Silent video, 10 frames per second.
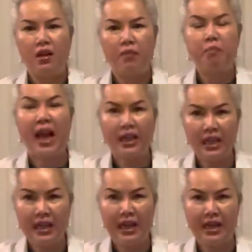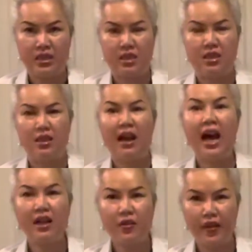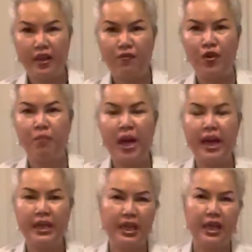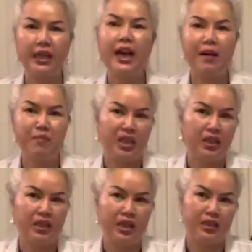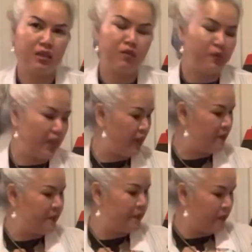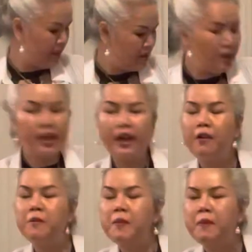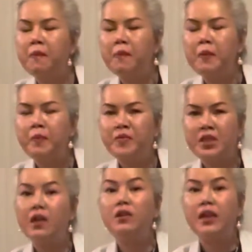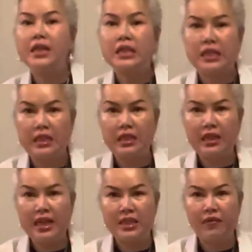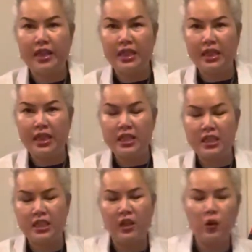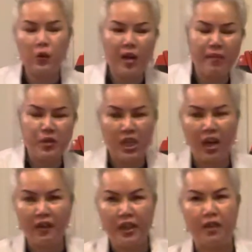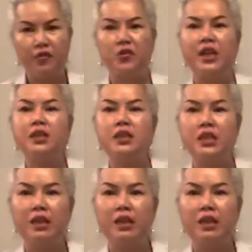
penniless, hungry for penny and come and did that to me, you know? So that's what it is. So I'm sorry if you didn't see